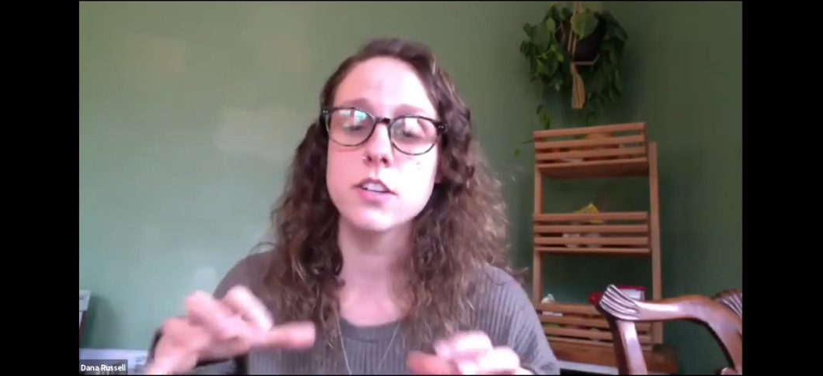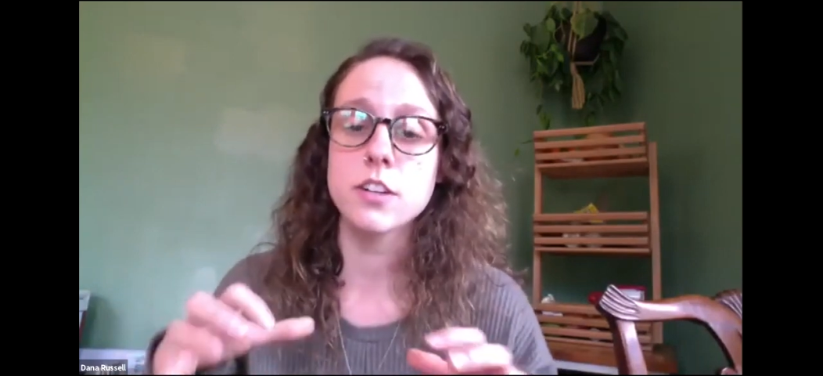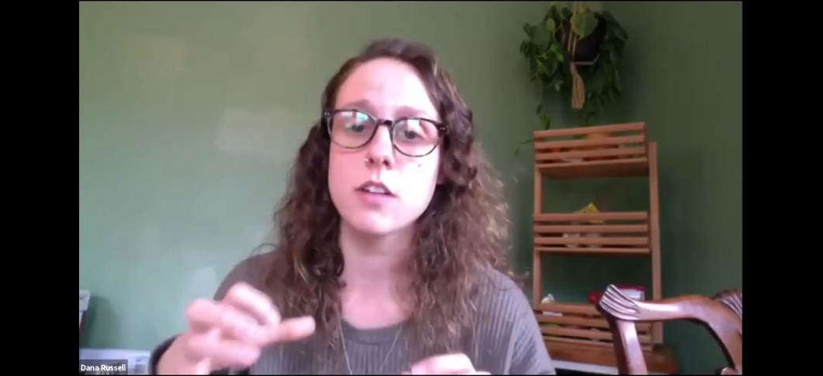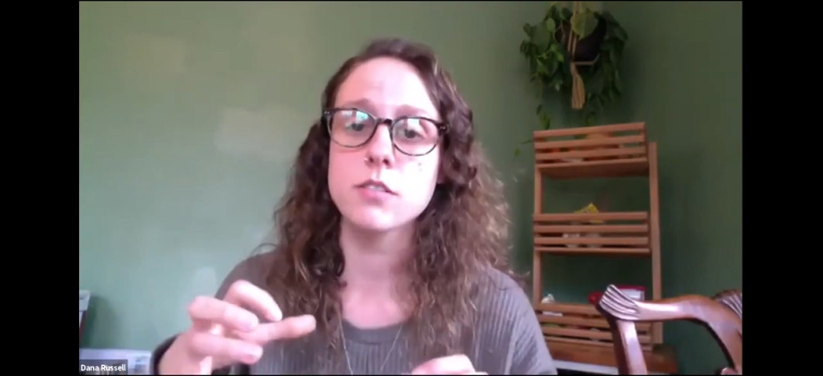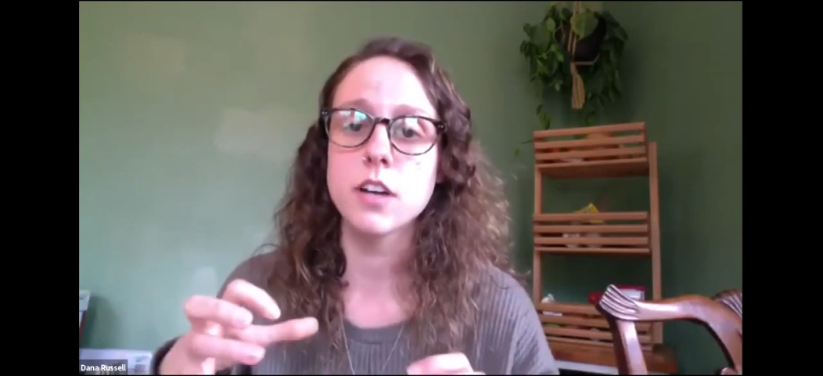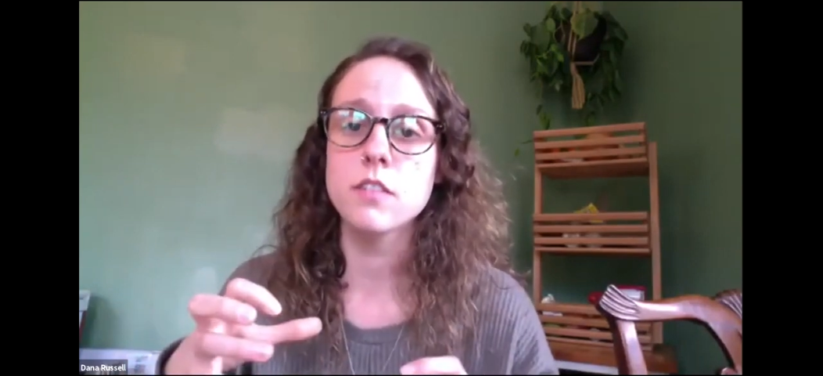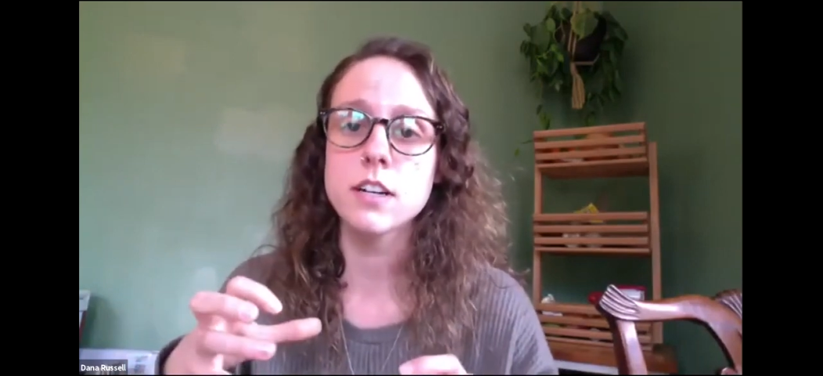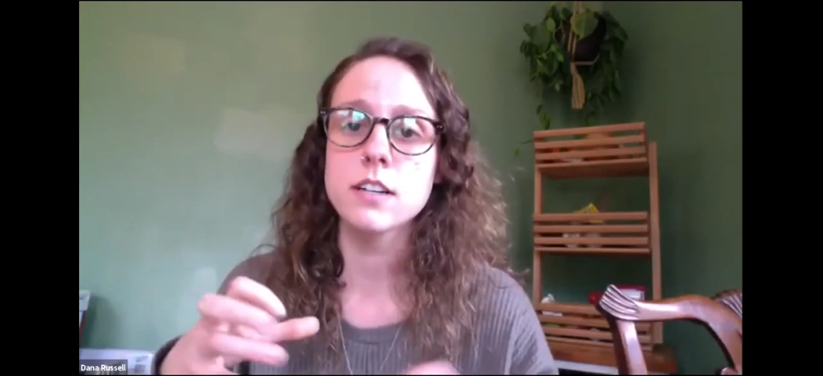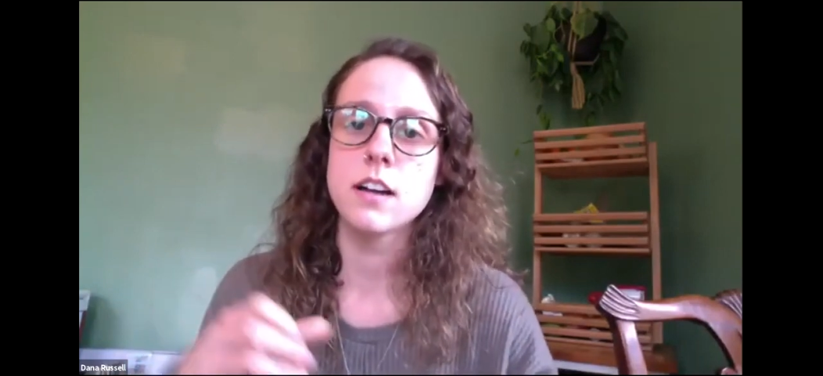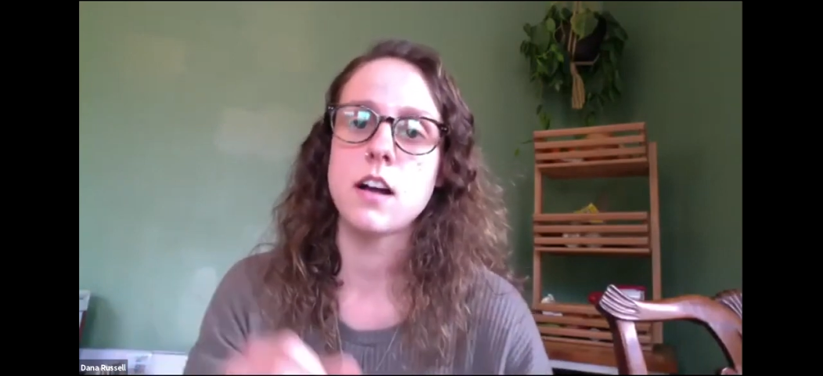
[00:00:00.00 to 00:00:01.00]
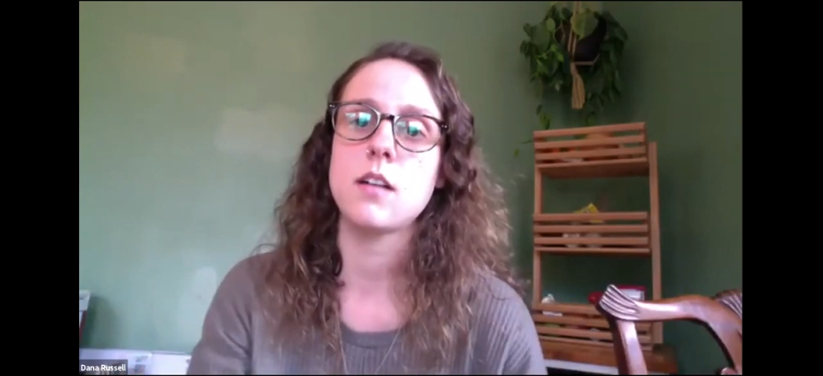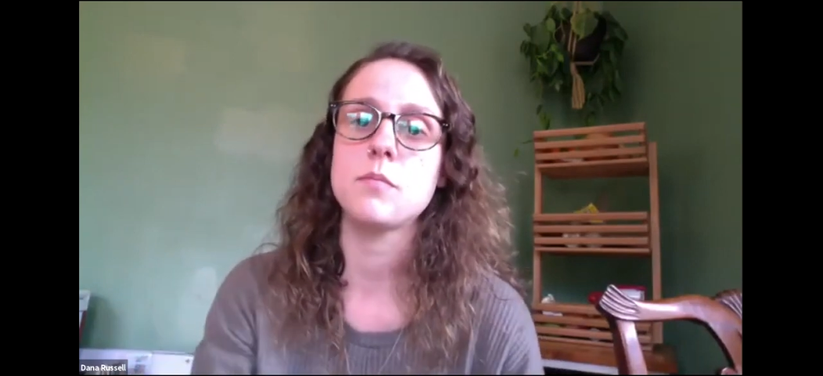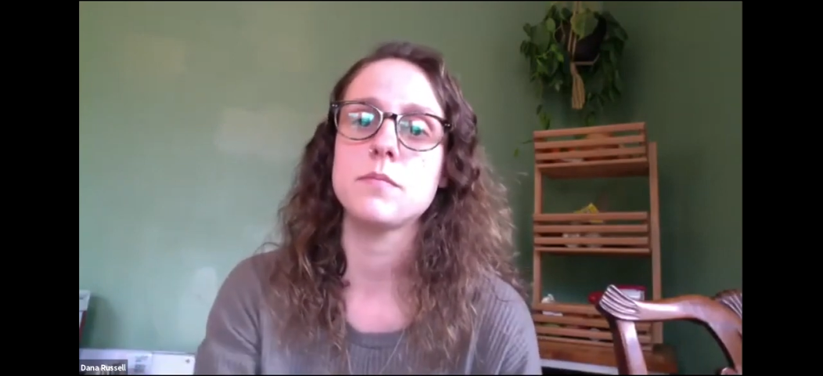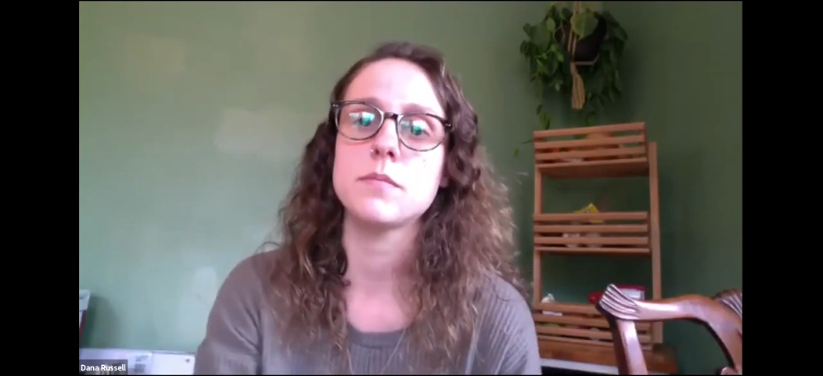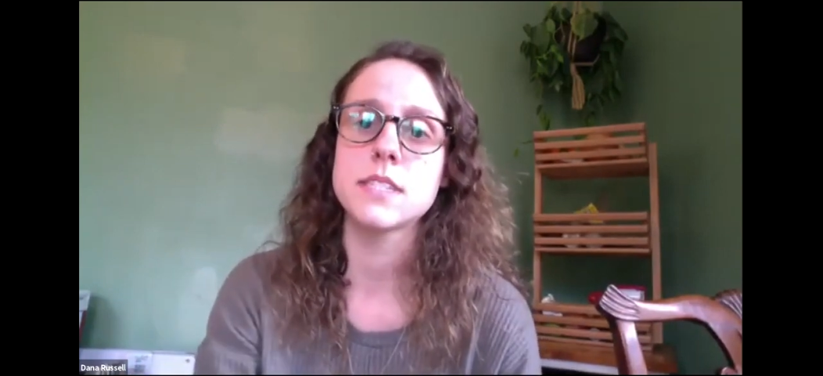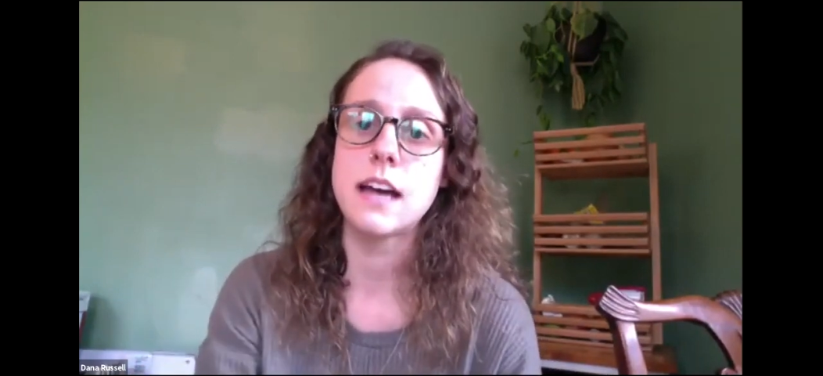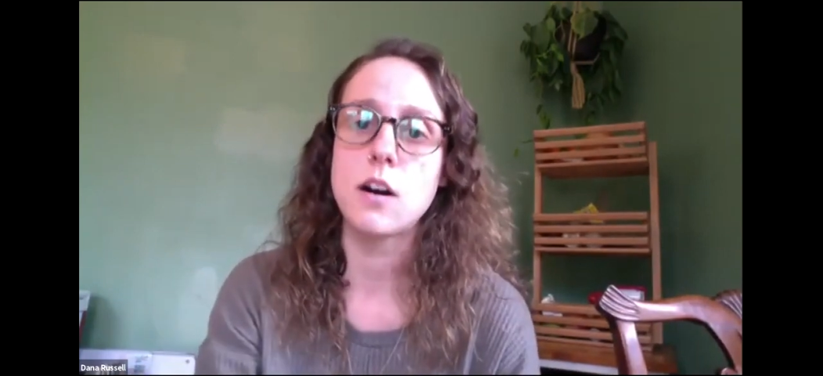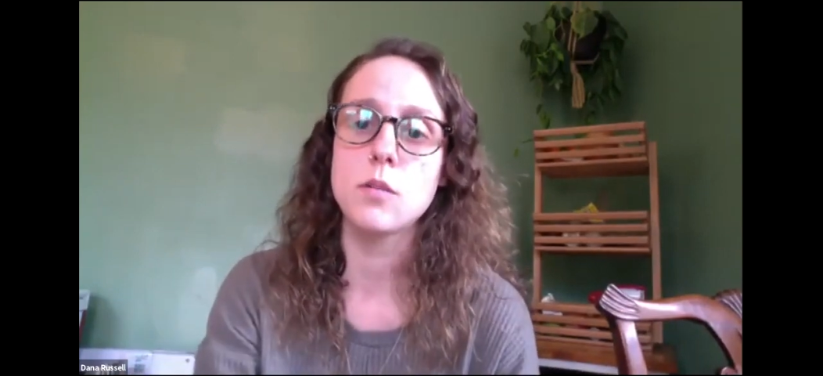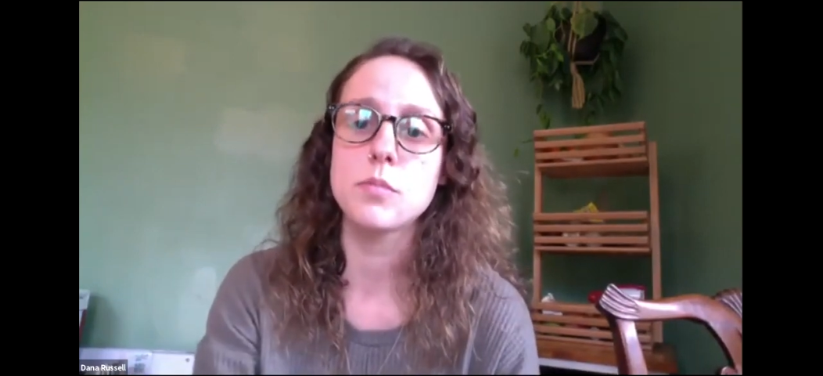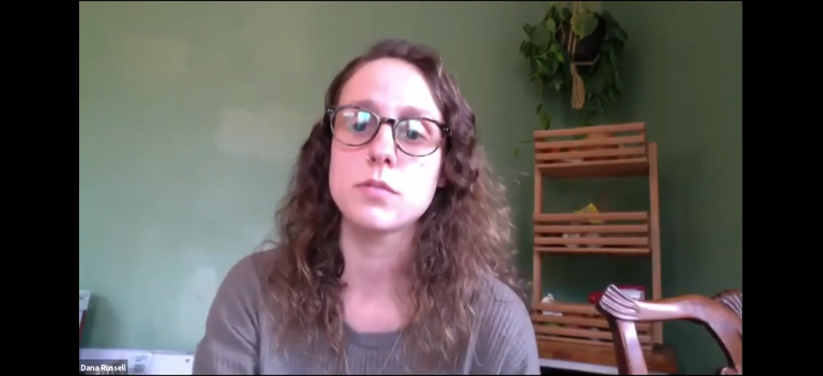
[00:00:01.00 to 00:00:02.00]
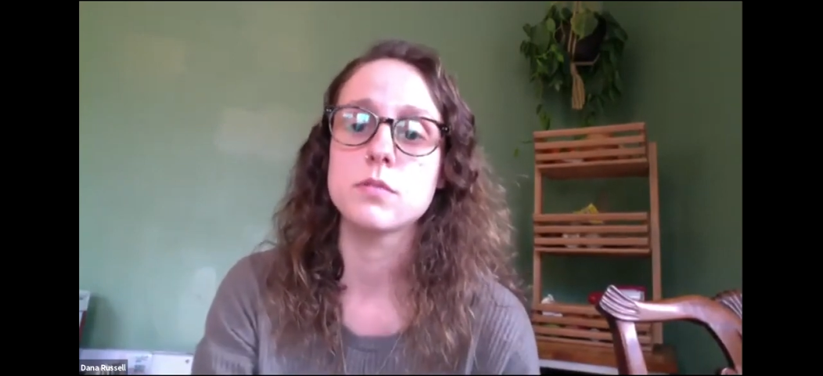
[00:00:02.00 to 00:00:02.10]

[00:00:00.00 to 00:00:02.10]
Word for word: the ground cover um, to help